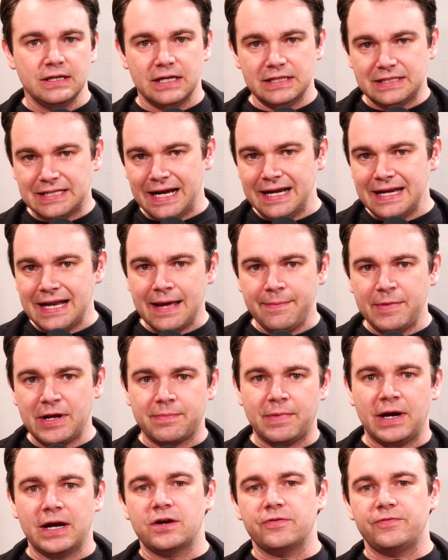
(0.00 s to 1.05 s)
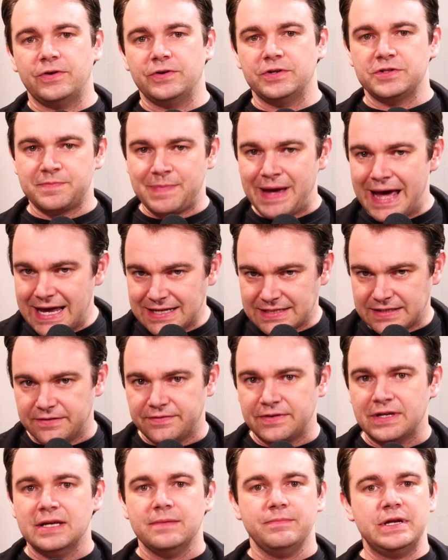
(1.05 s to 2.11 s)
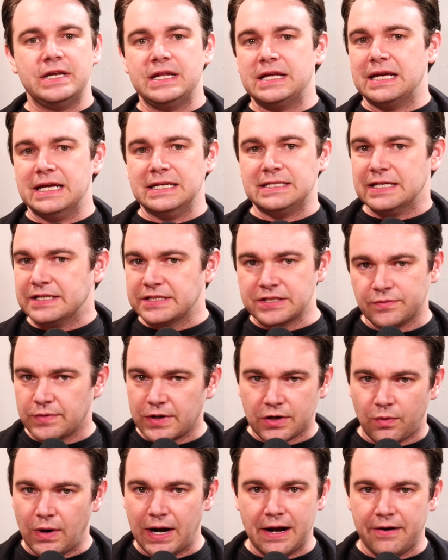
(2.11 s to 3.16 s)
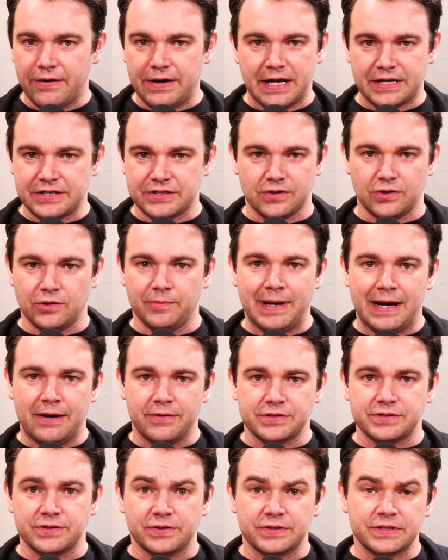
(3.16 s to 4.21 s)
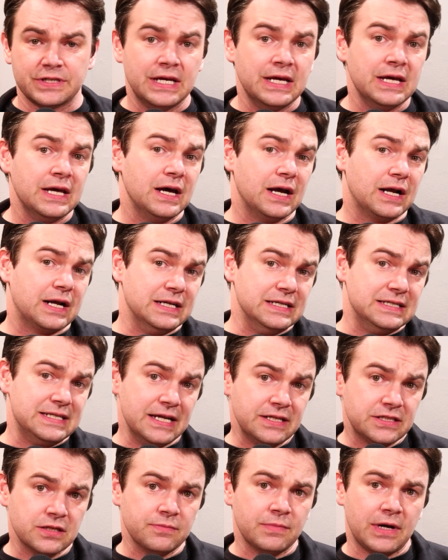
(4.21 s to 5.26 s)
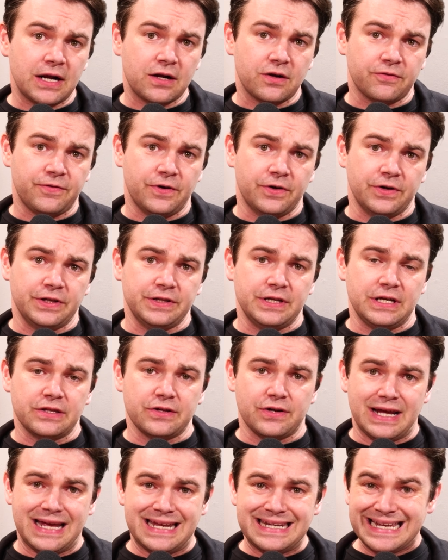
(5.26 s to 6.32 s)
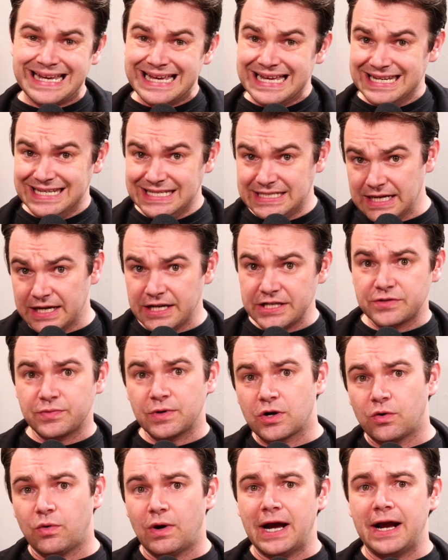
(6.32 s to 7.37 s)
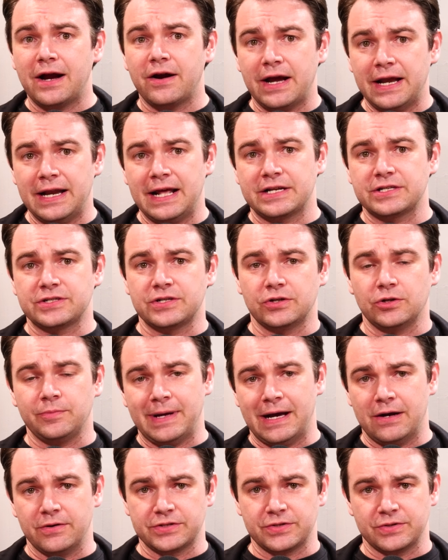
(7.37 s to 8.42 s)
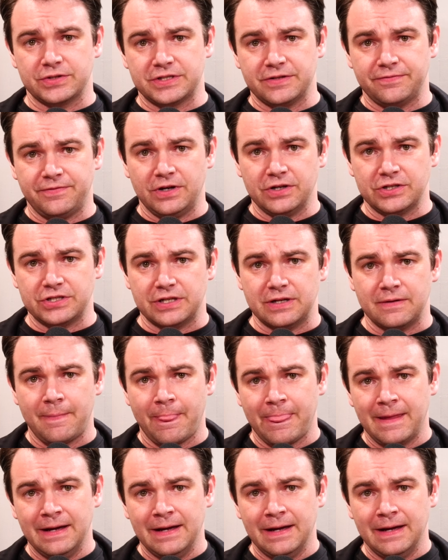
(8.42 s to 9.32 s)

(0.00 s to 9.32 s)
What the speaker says: A dynamic microphone is passive, meaning it doesn't require an external power source. A condenser microphone, on the other hand, does require an external power source to function.